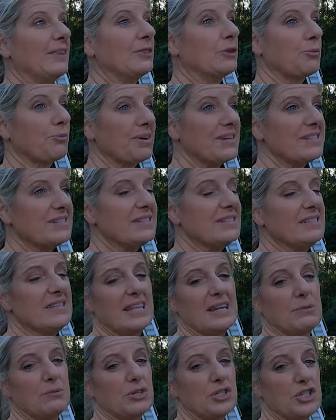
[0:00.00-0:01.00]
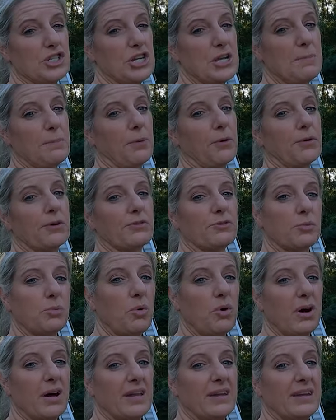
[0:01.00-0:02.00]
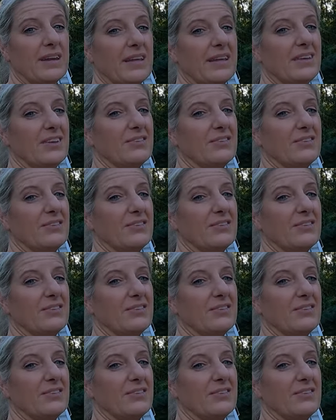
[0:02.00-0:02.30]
The reason that it was cheaper is one,